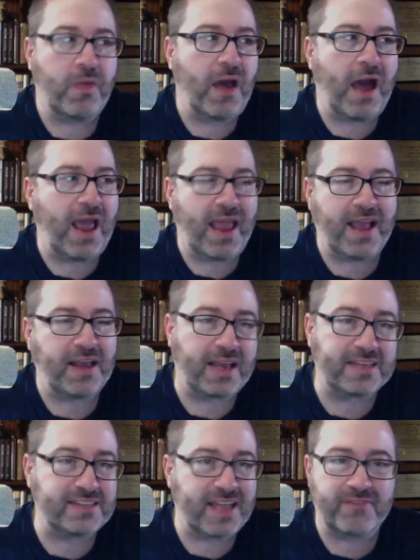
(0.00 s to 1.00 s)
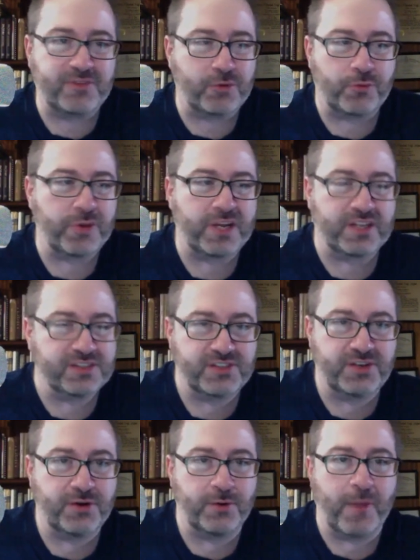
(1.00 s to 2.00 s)
I guess I have to
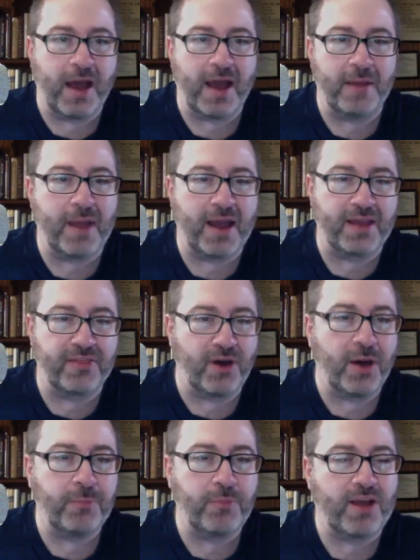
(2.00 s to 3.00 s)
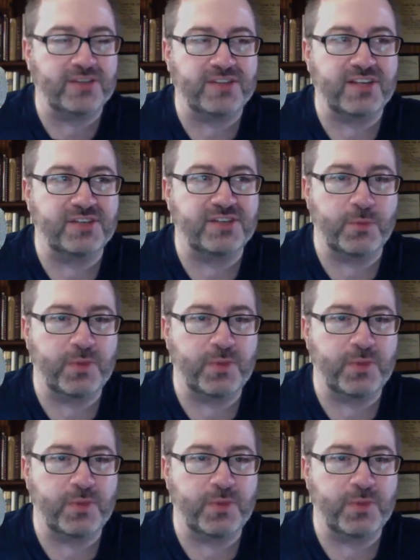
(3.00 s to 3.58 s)
reconsider my thought process here,